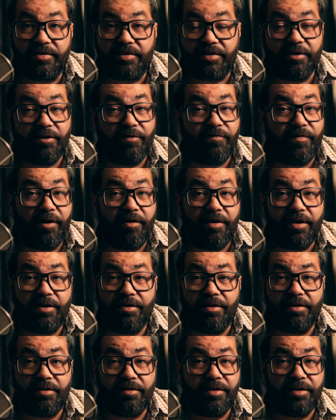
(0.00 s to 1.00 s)
still very
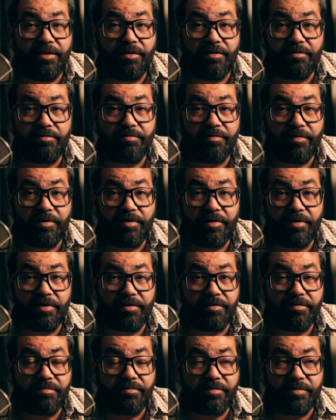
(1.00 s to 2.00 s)
good, you know, on
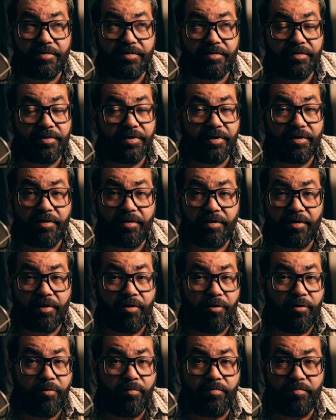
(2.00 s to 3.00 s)
a
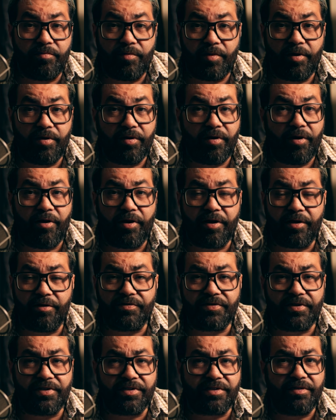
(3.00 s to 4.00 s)
home audio
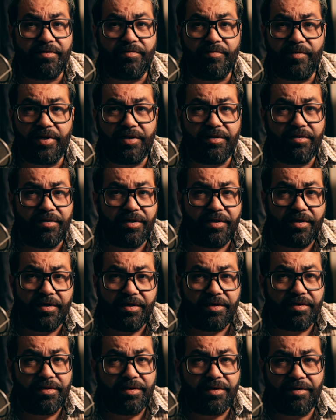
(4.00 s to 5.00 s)
system with,
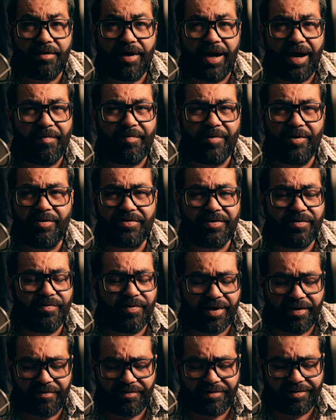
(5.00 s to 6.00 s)
you know, Atmos and
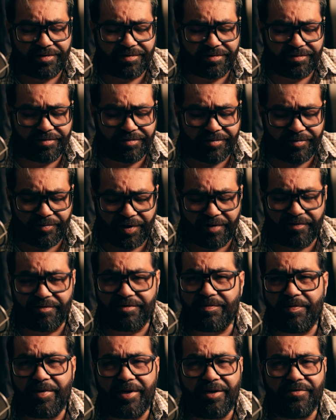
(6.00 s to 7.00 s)
whatever
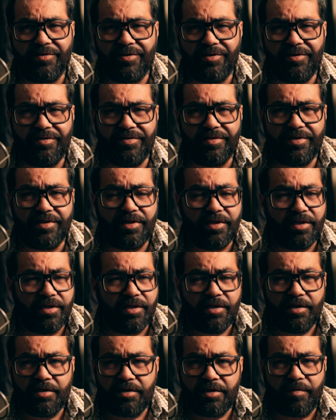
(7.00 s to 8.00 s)
speakers are using.
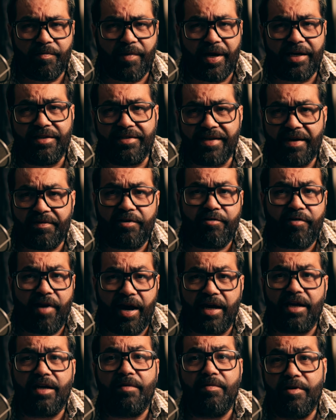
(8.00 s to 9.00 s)
You might just have to
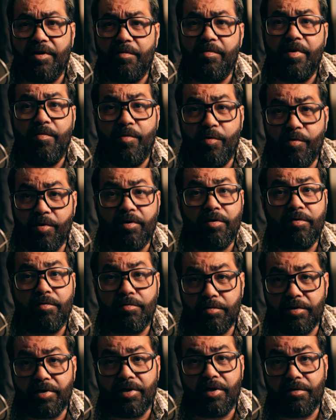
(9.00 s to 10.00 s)
crank it up a little bit more,
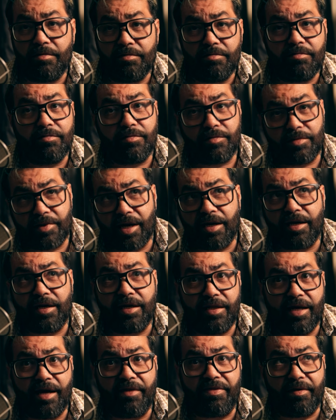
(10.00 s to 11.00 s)
you know, kind of
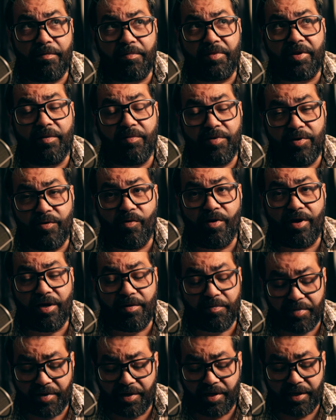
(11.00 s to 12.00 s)
get that thump thump you
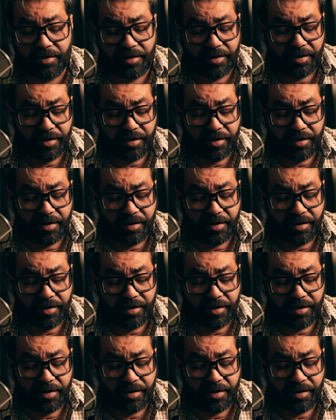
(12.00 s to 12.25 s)
want. But